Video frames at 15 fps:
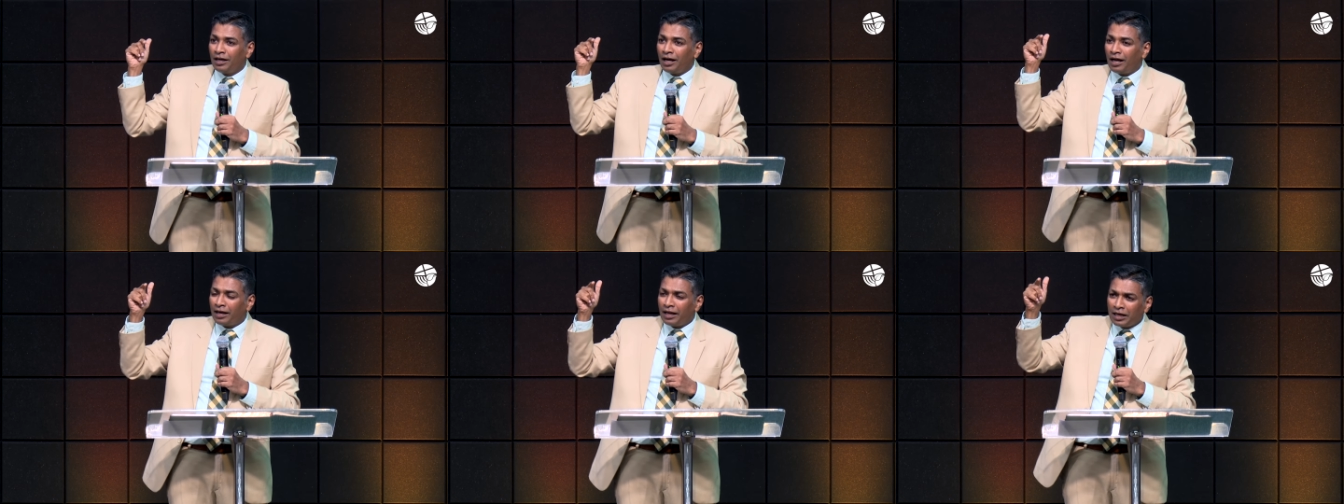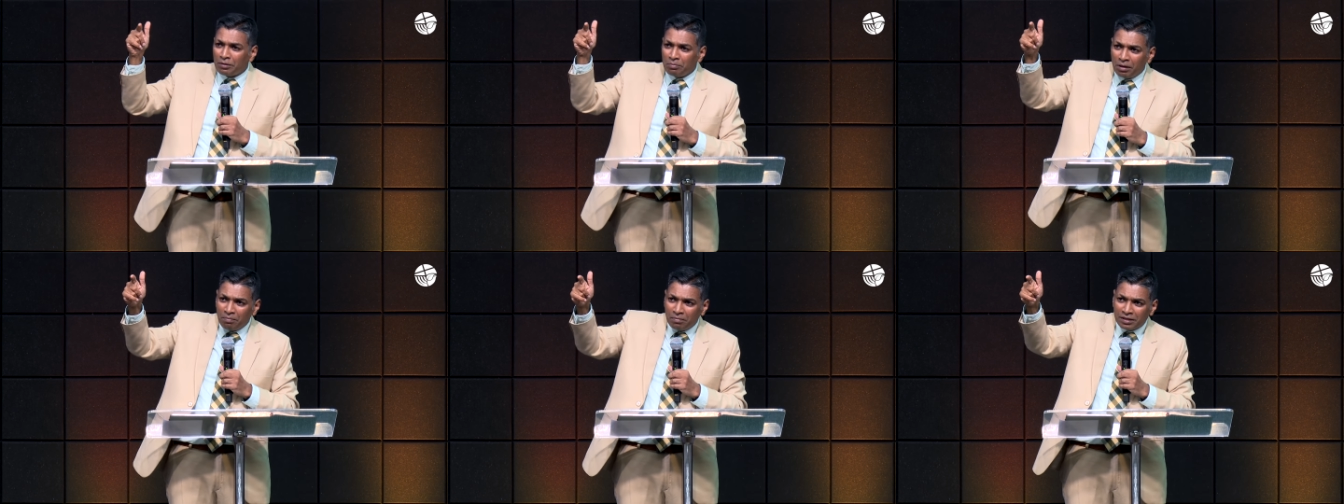And I
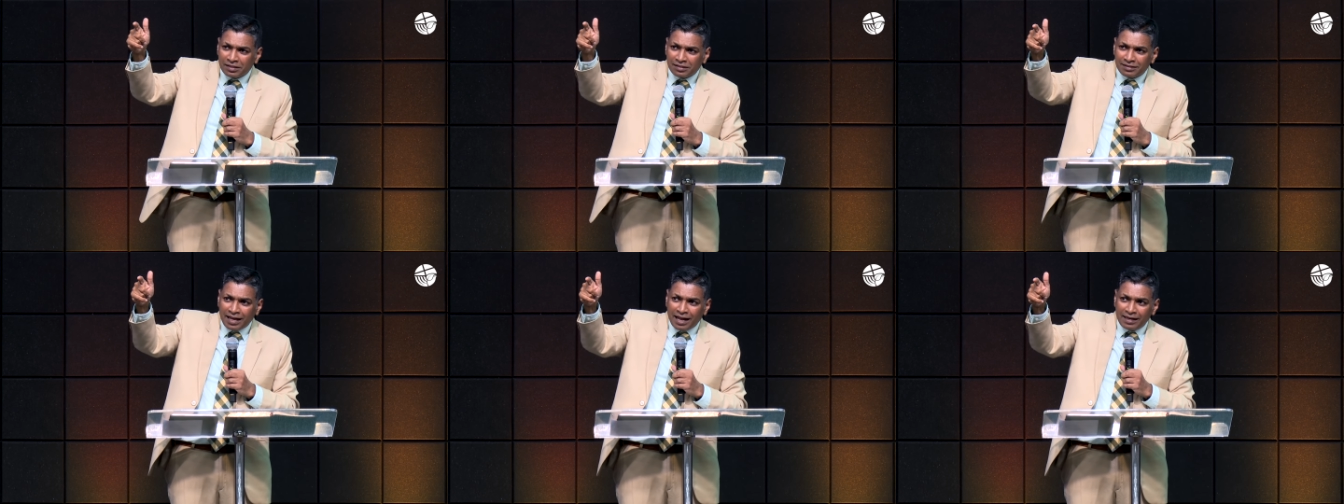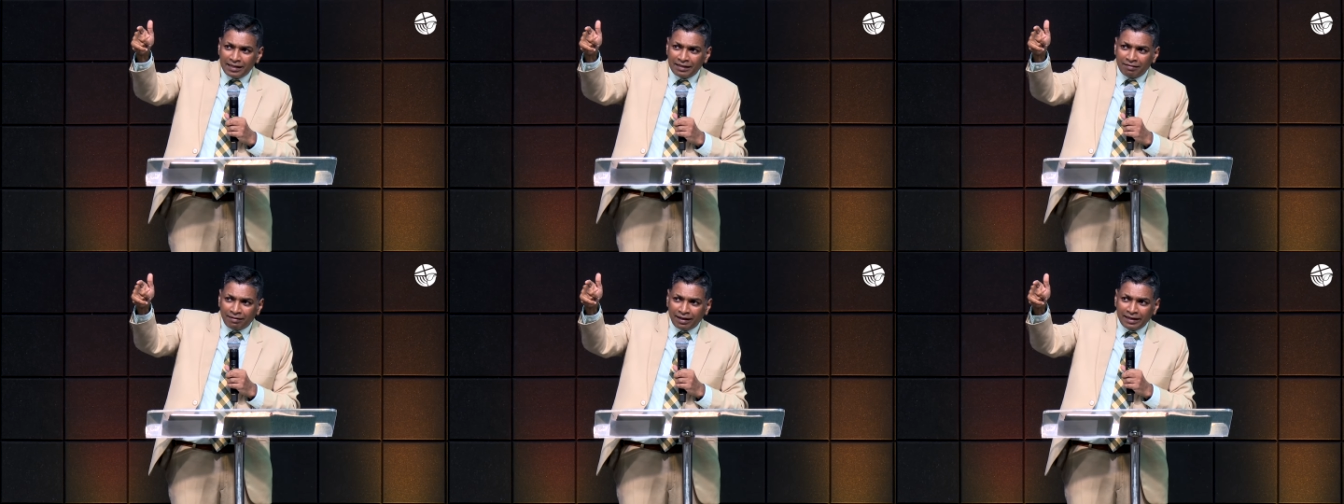remember
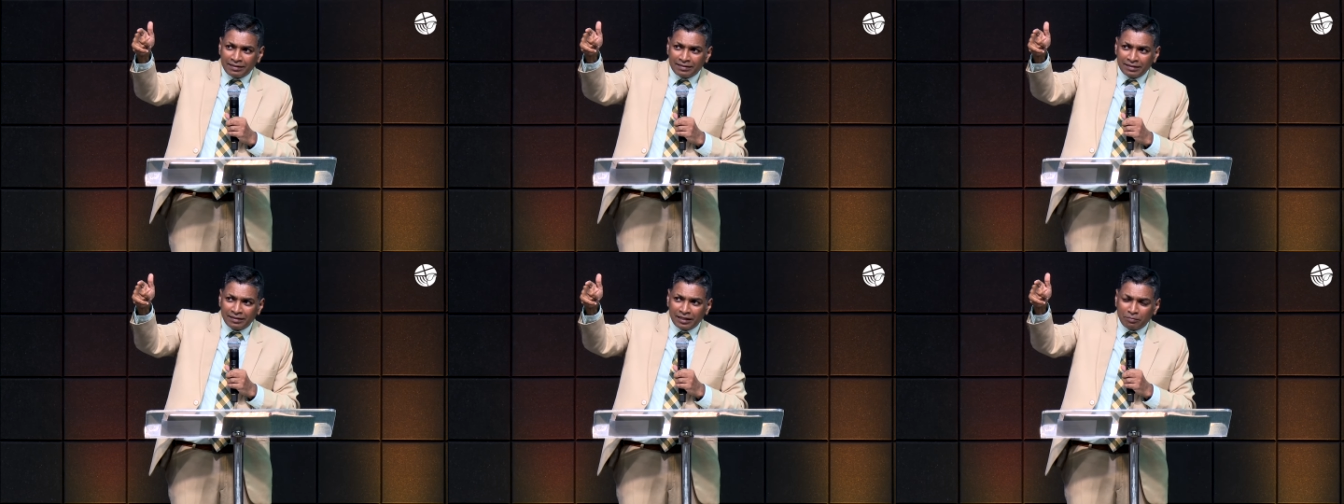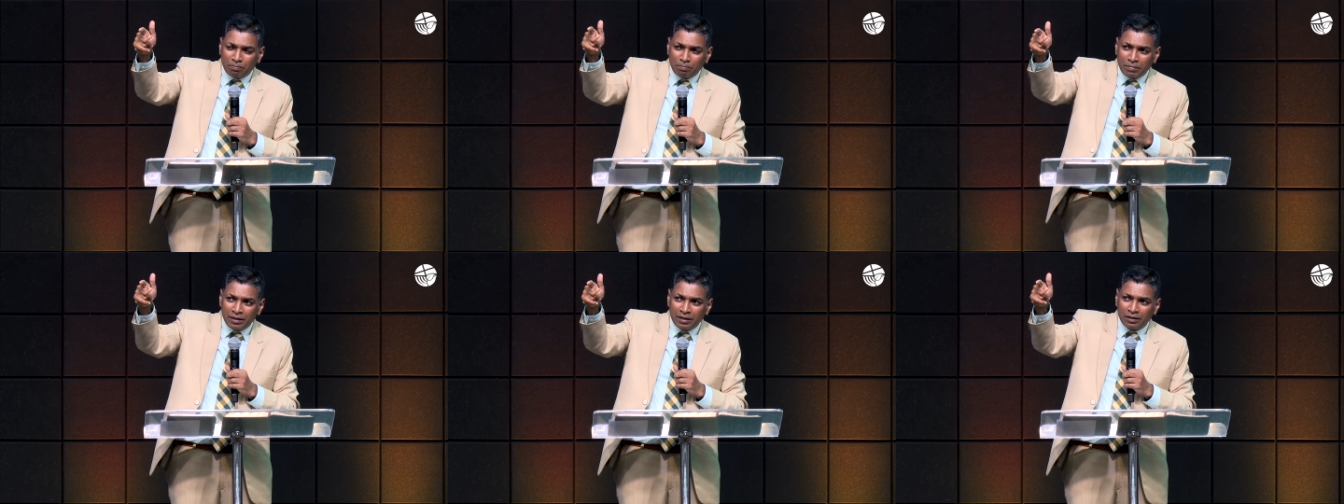standing right in that
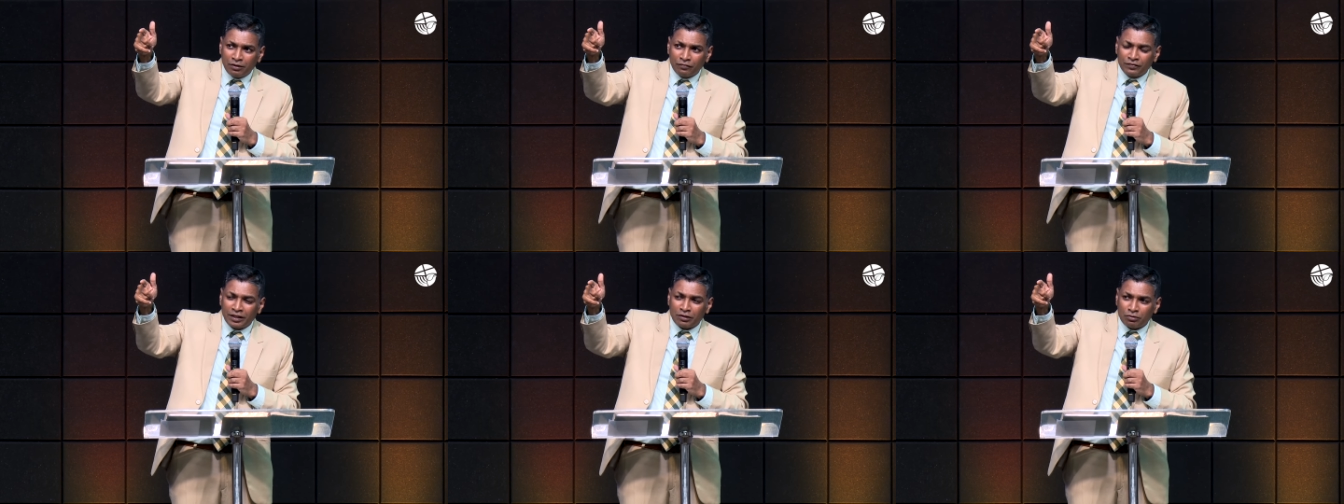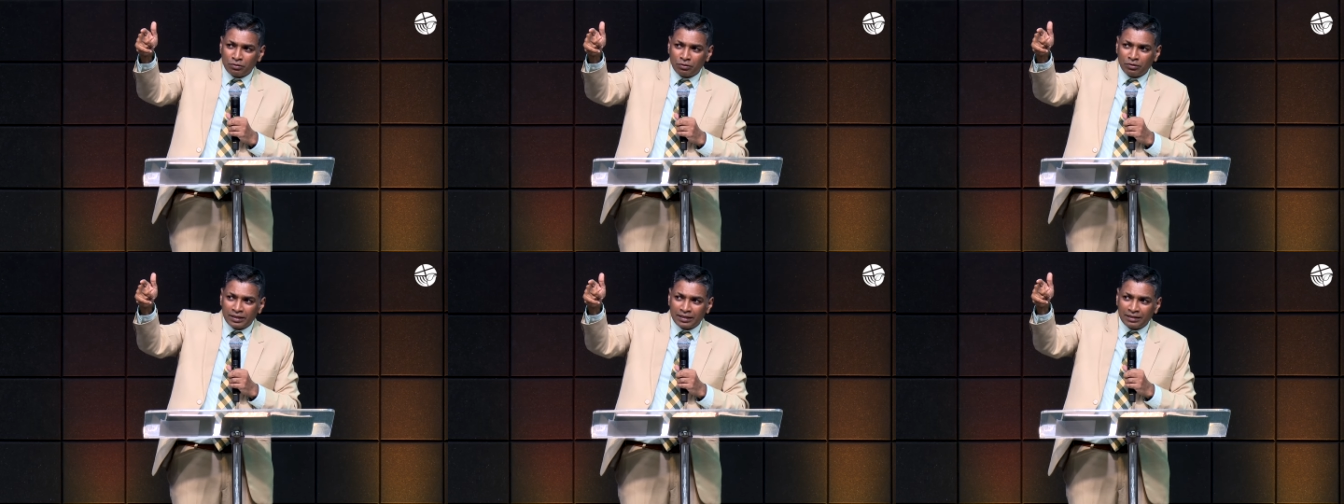middle of that
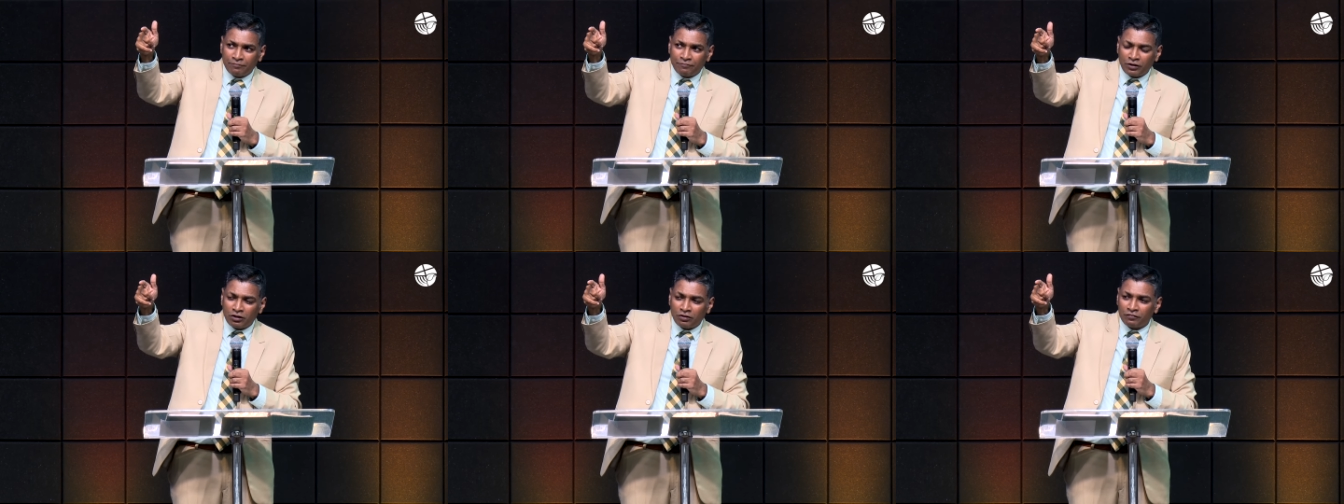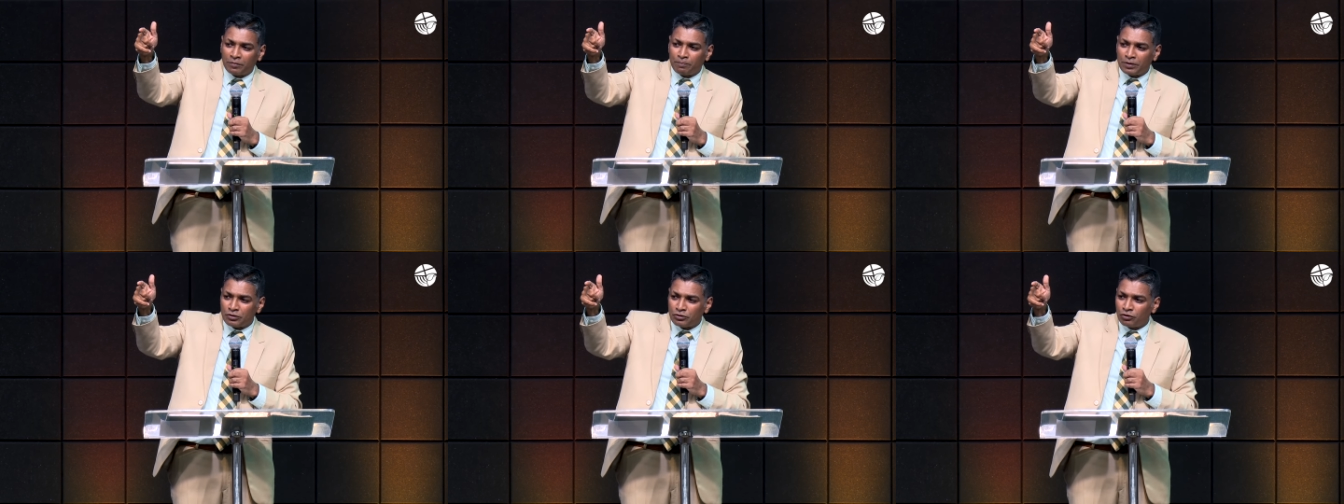road in the front of the
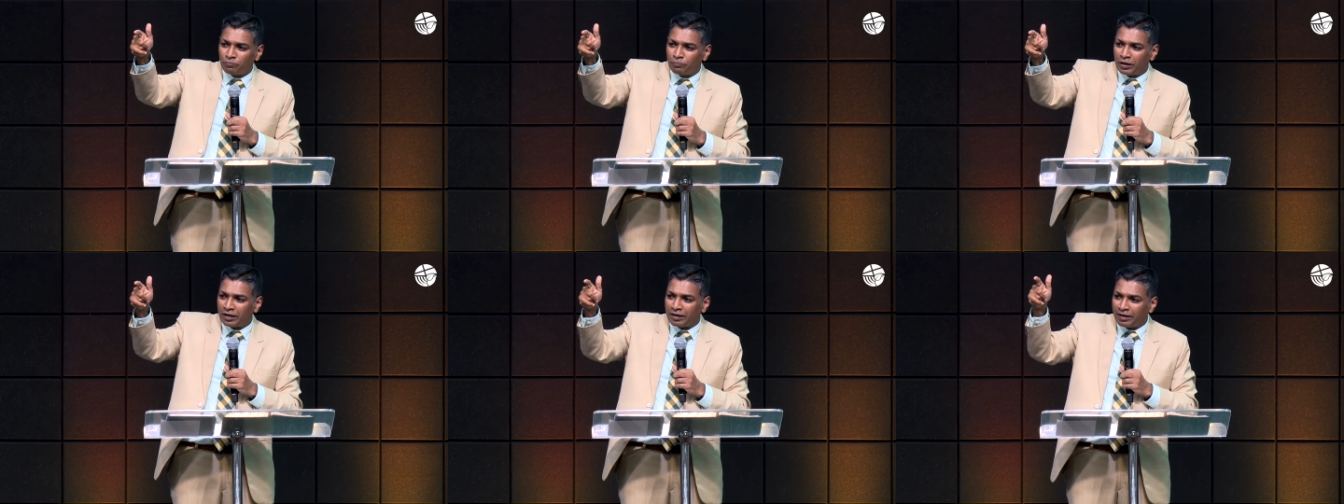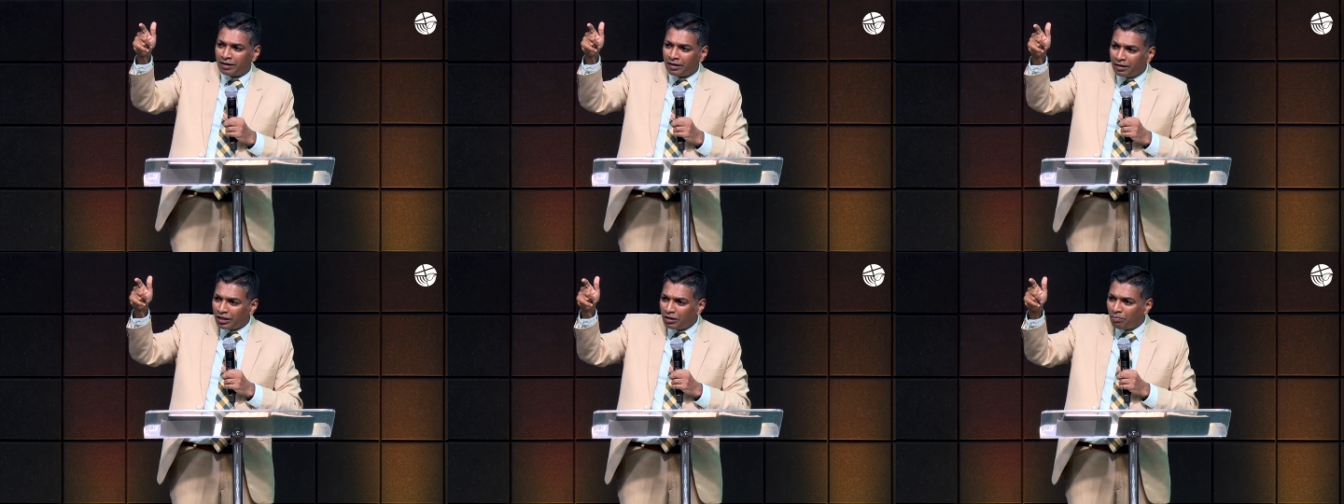petrol pump,
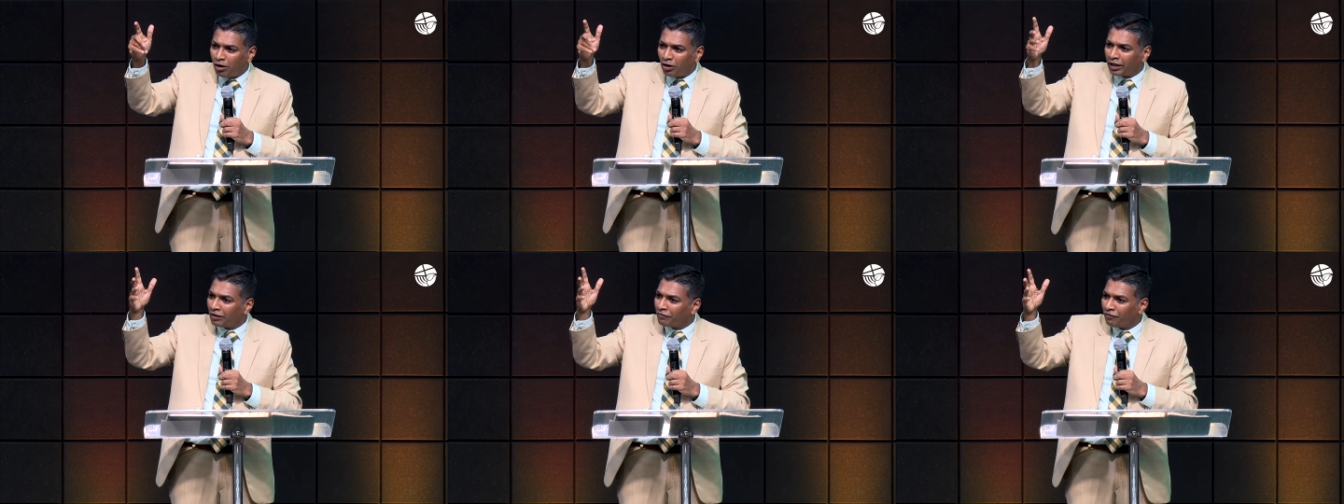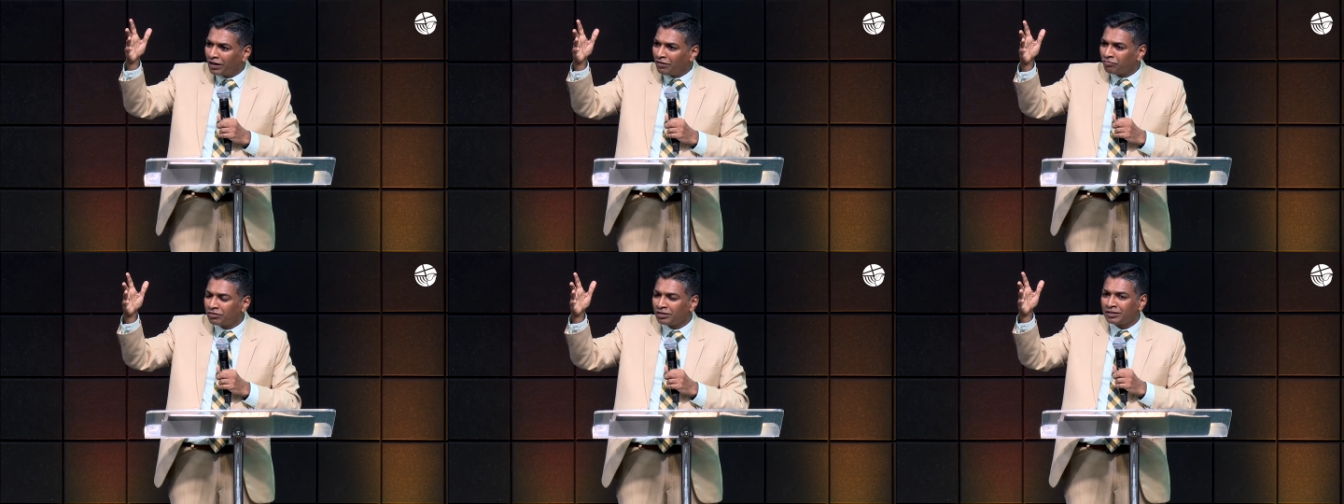early morning,
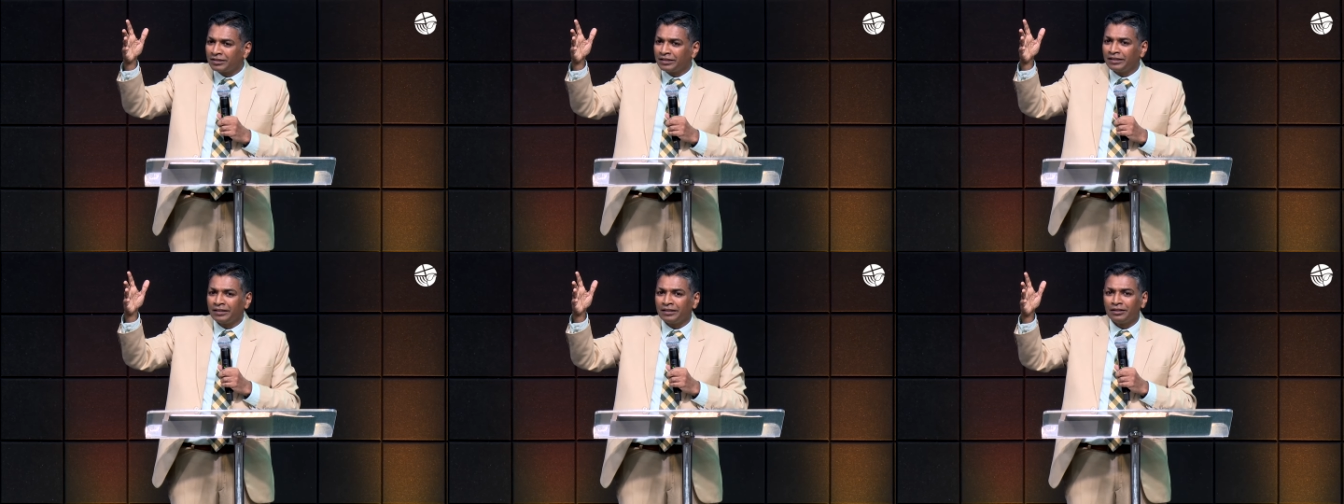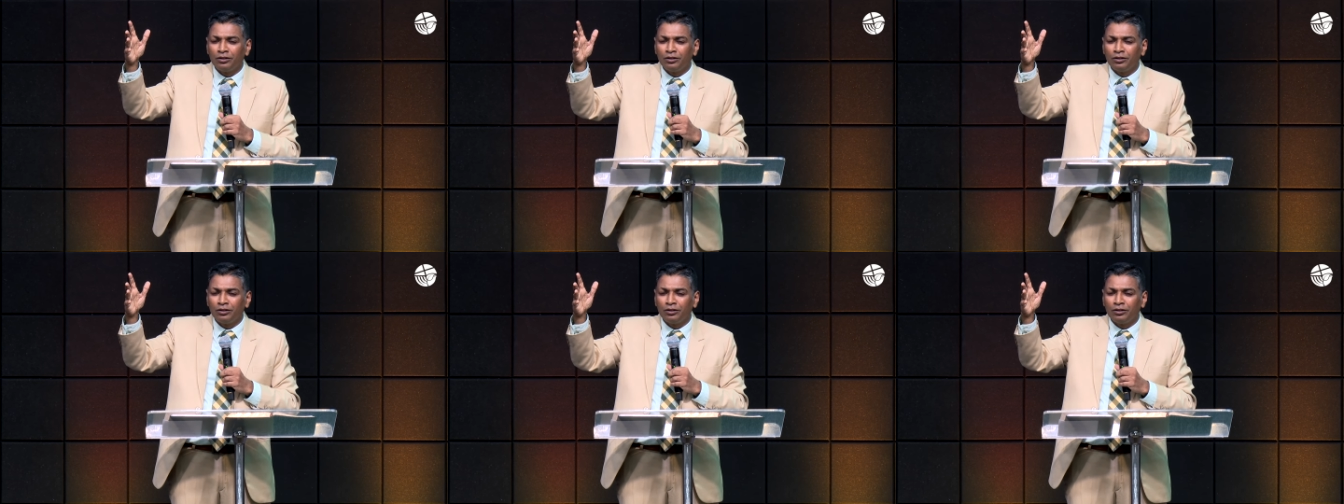5:30,